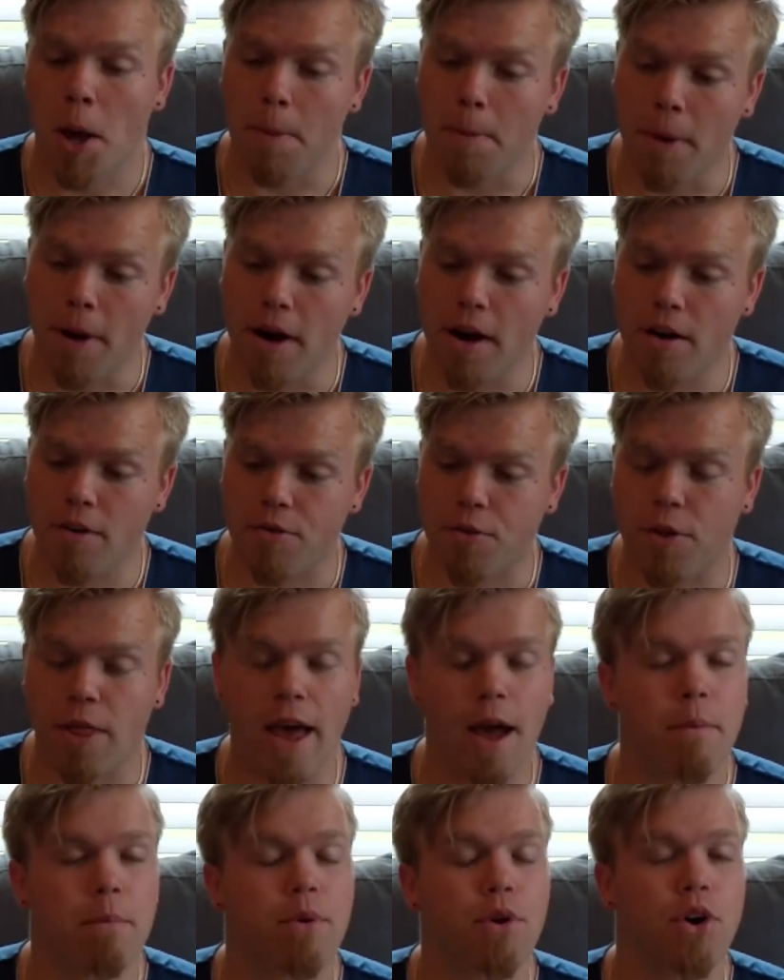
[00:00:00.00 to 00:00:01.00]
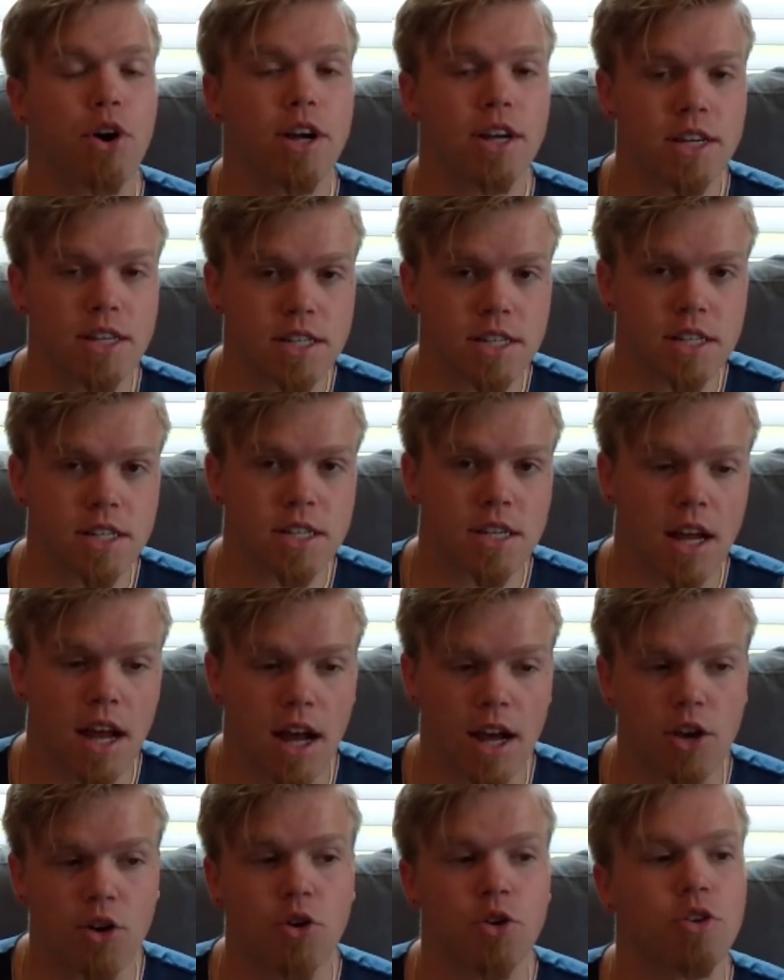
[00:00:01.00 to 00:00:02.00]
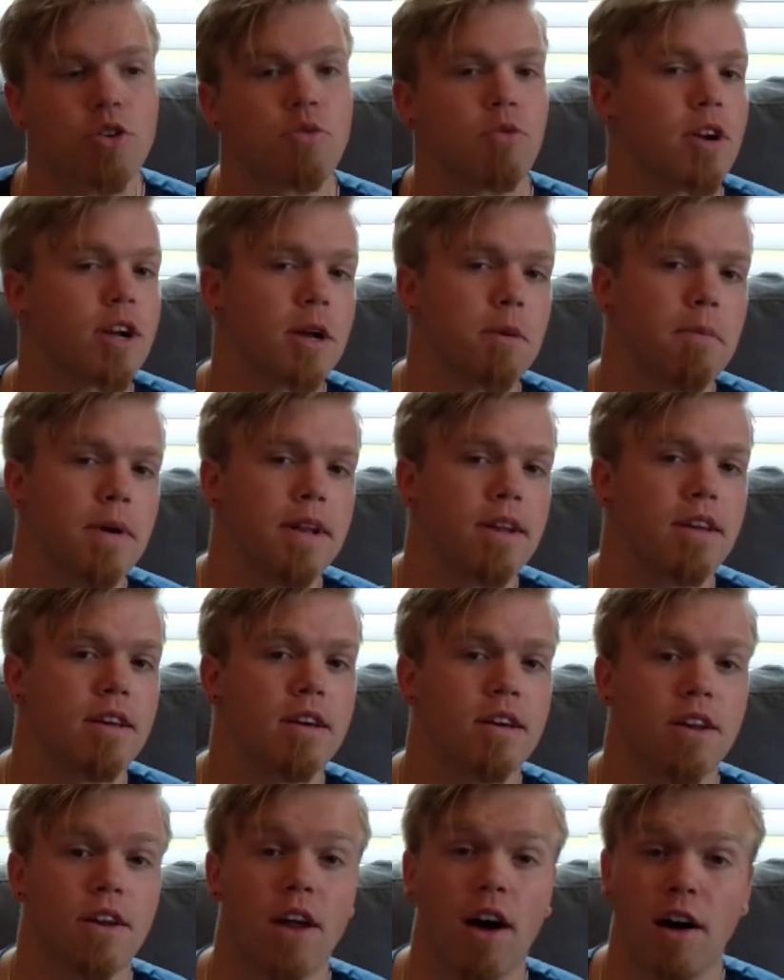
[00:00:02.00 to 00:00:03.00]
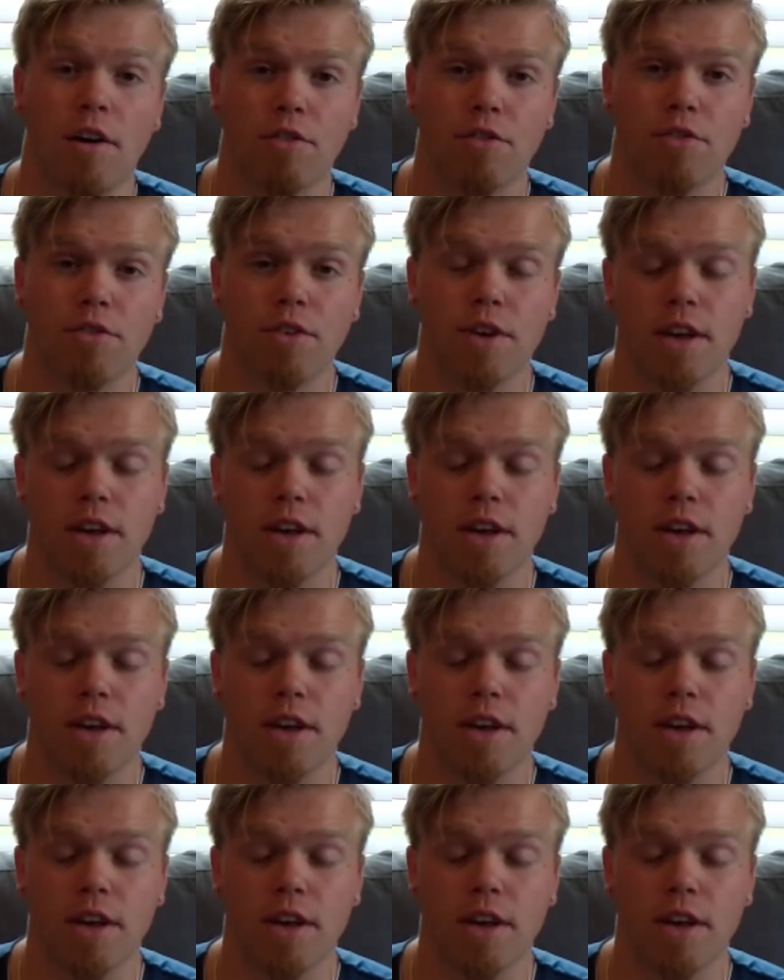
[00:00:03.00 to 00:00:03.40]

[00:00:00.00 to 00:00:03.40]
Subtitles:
But for that price, I couldn't recommend it enough.